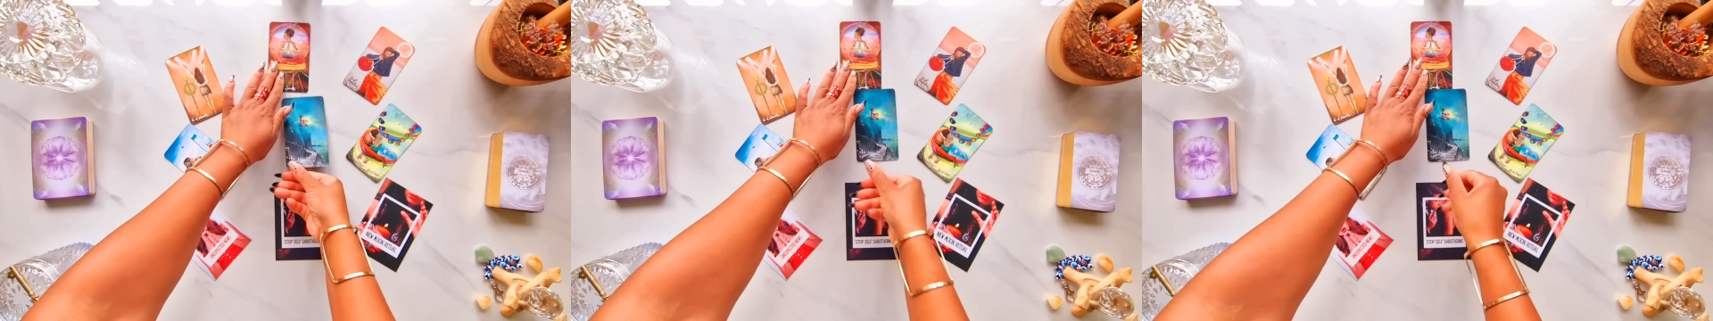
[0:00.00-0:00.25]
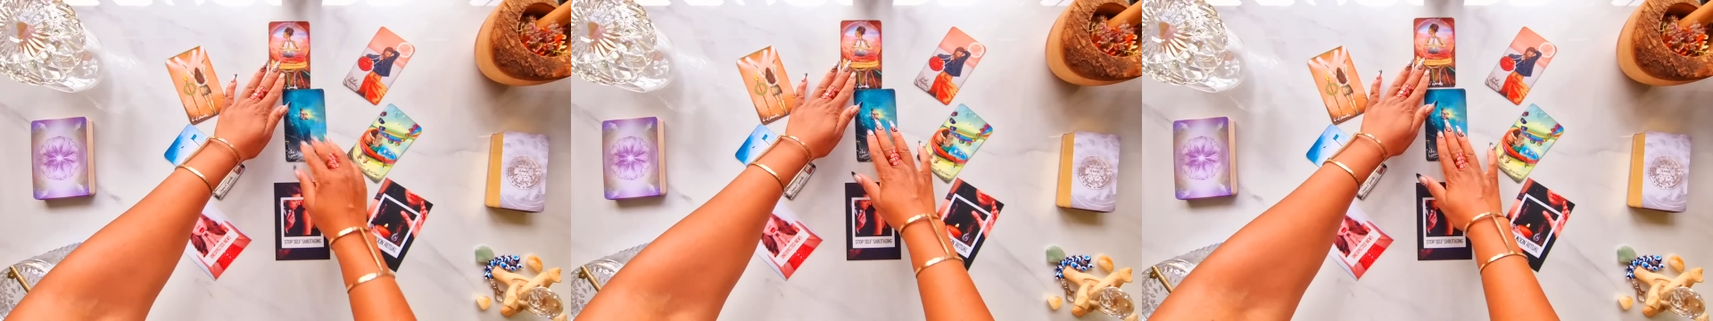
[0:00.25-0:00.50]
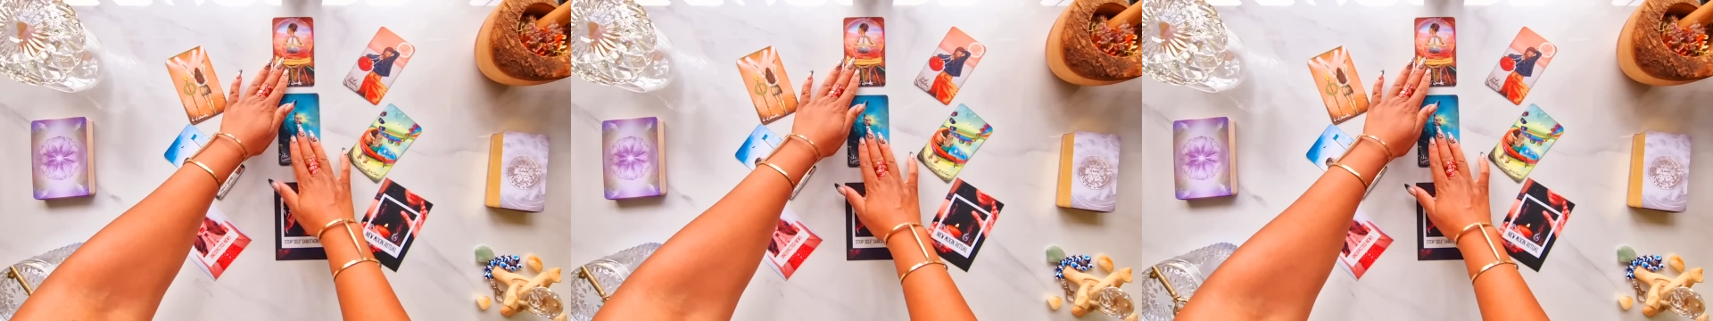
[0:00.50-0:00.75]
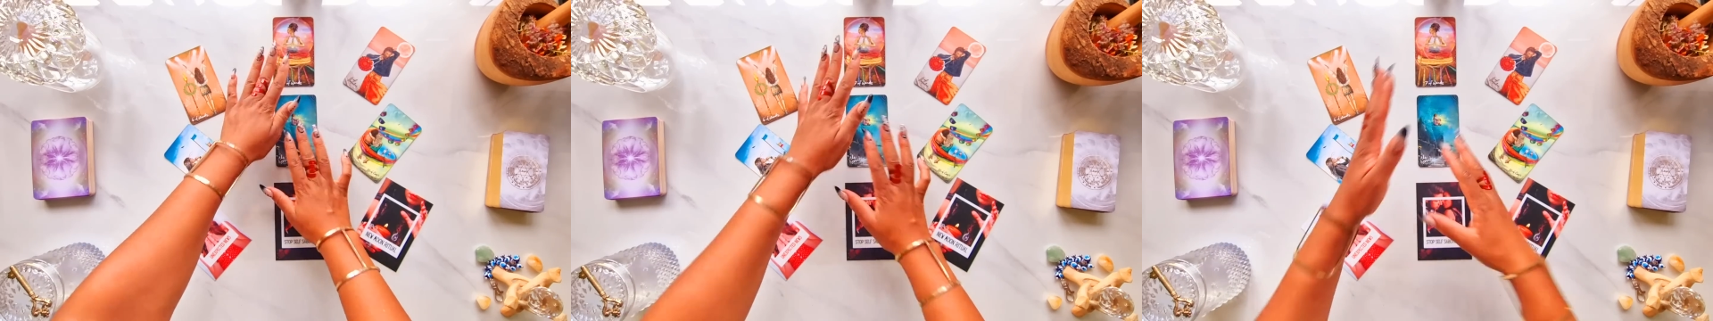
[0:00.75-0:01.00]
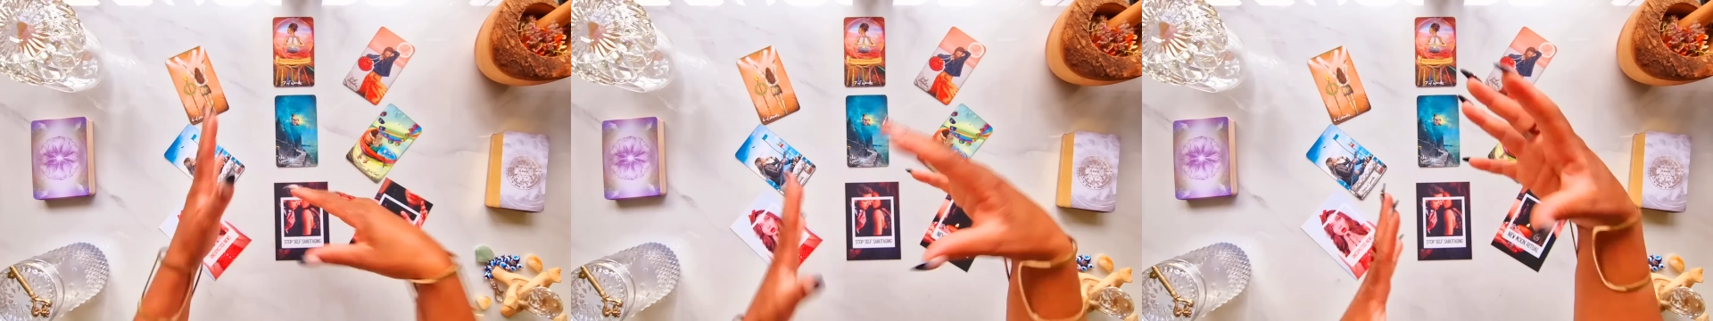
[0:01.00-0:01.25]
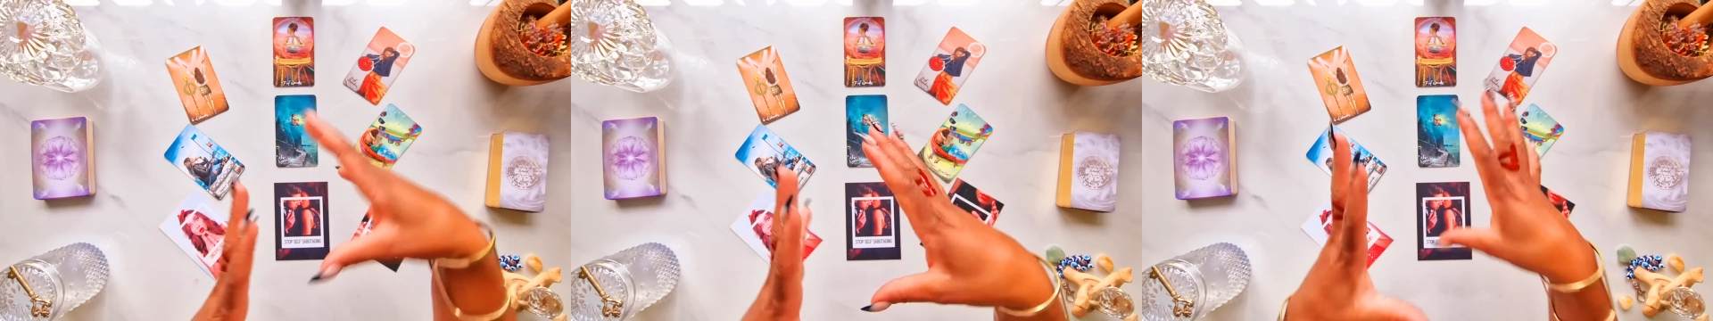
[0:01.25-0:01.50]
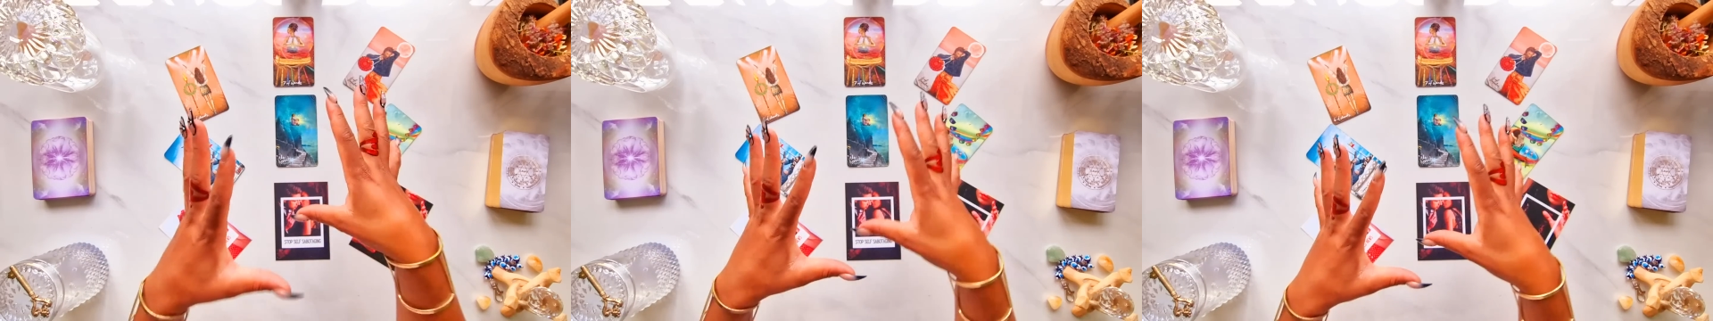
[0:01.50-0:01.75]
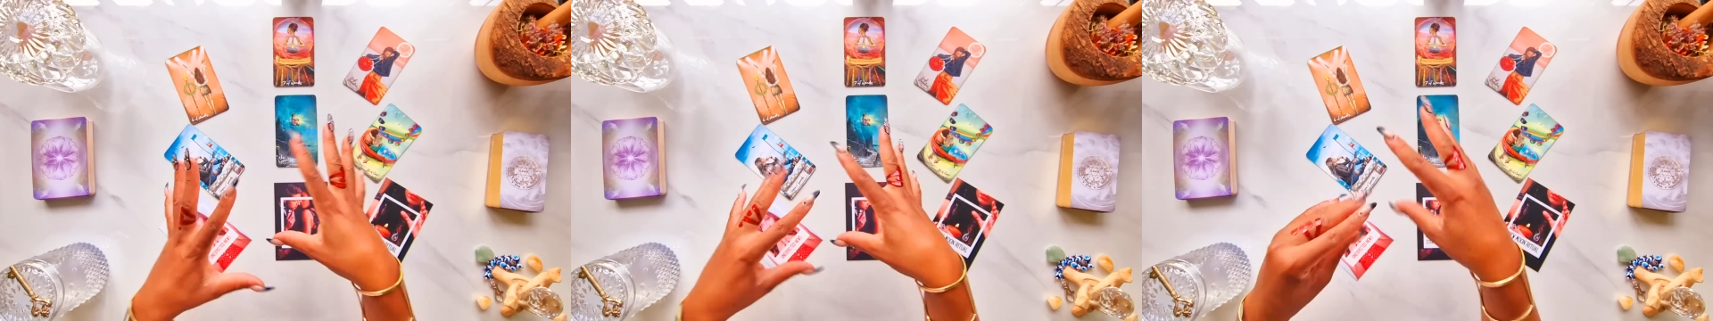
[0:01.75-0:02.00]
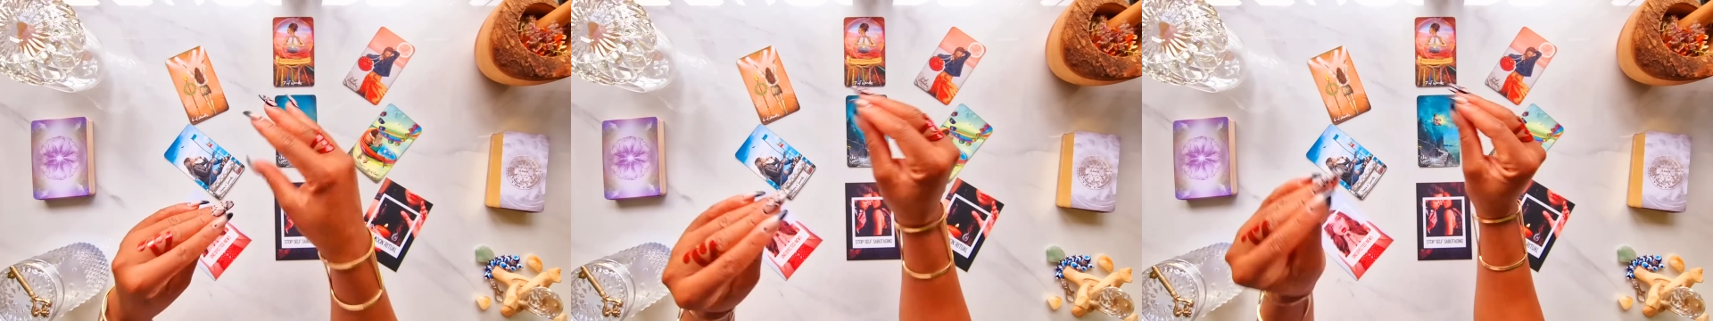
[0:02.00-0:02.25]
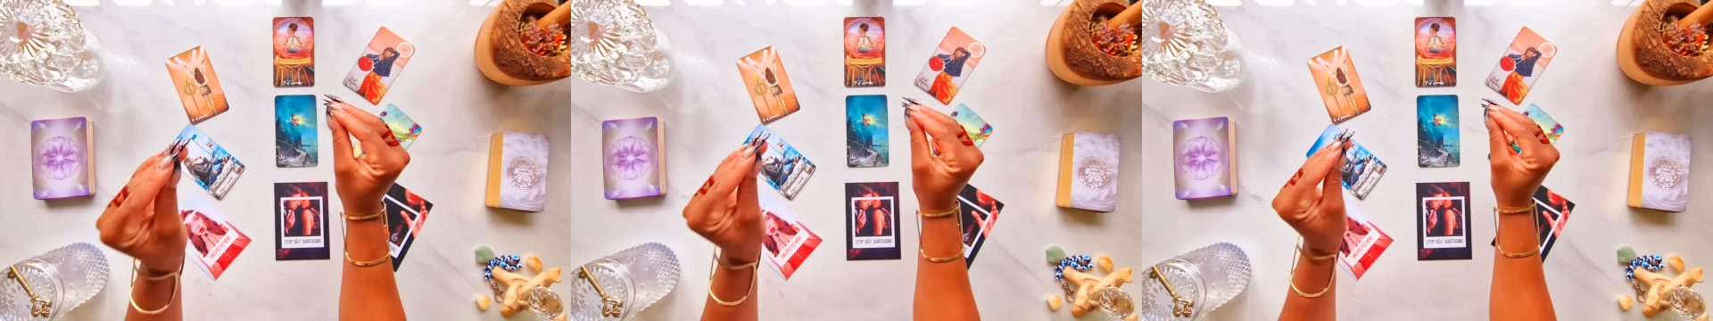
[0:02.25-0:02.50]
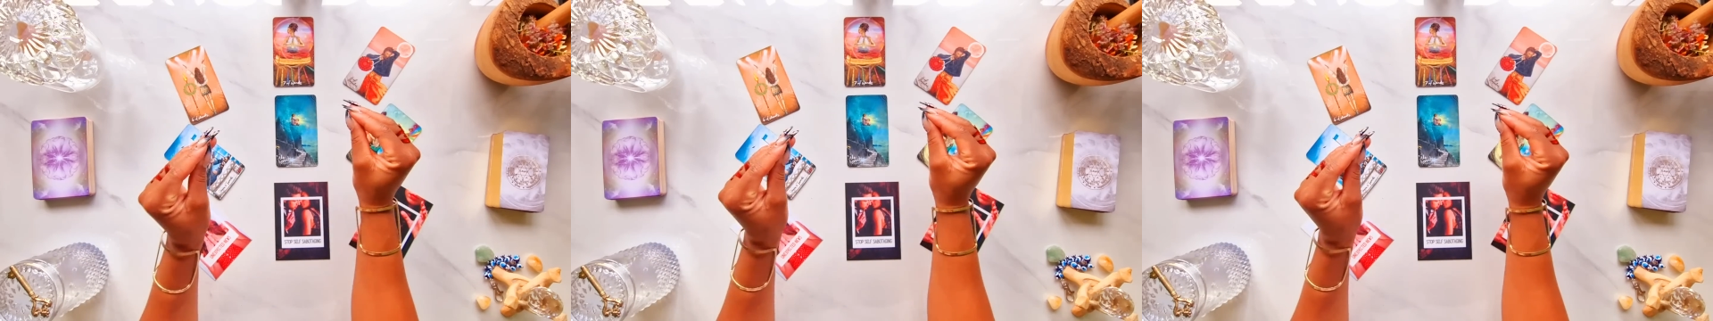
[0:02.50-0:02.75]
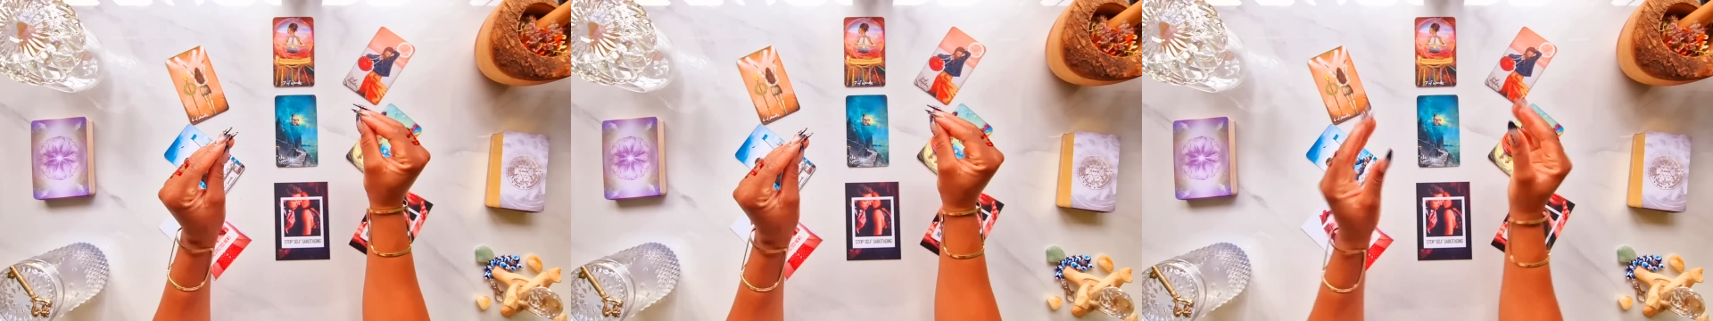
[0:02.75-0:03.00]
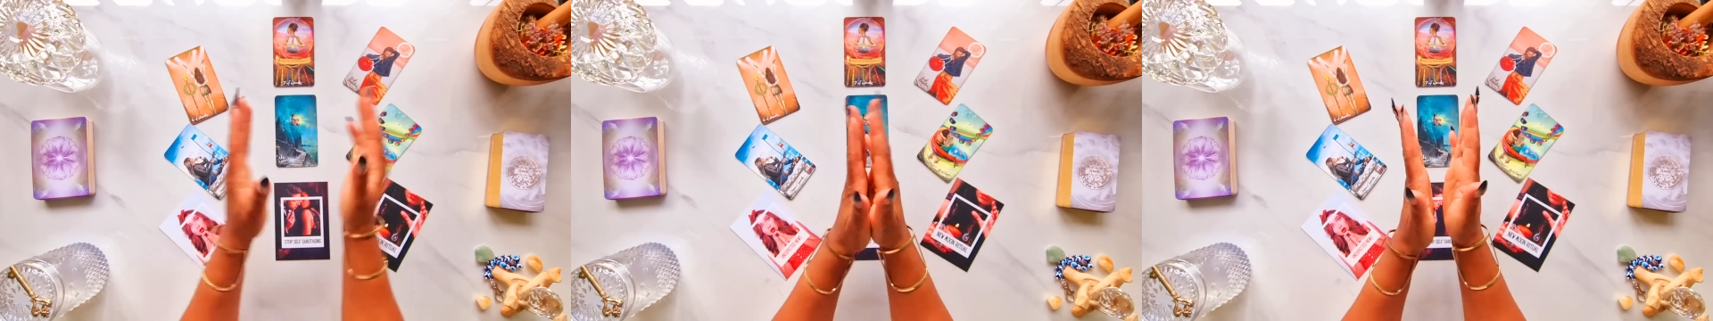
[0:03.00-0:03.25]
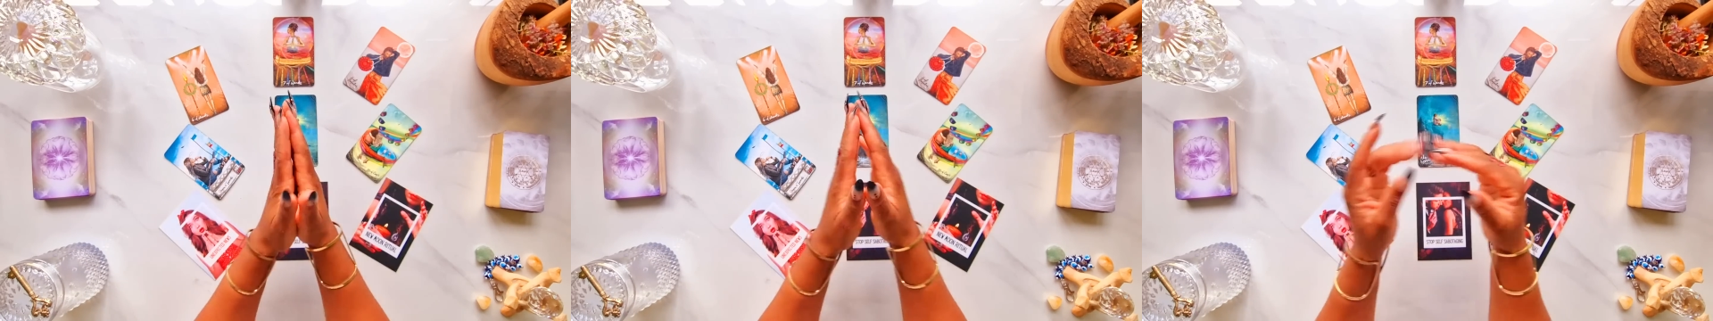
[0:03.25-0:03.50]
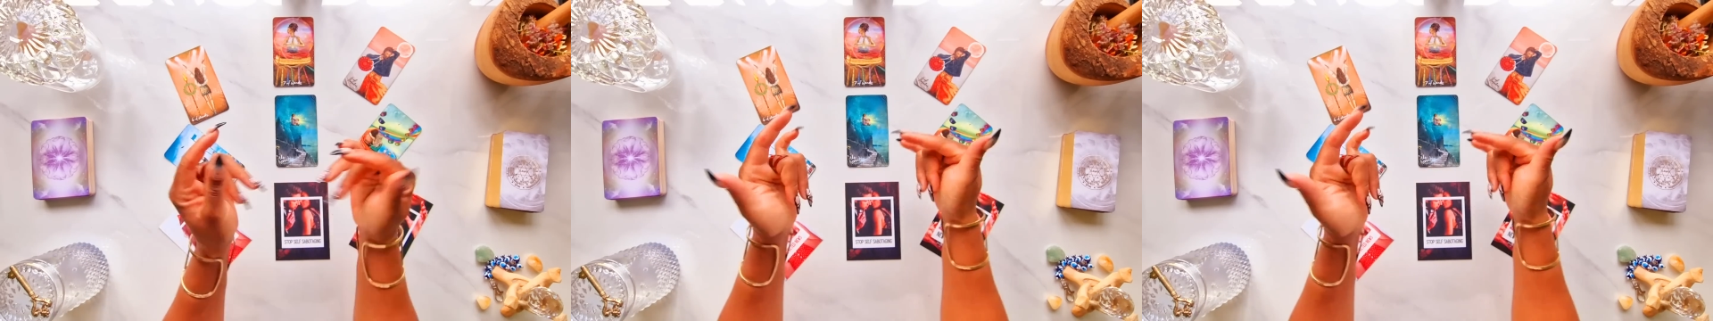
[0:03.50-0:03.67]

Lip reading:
(no speaker visible)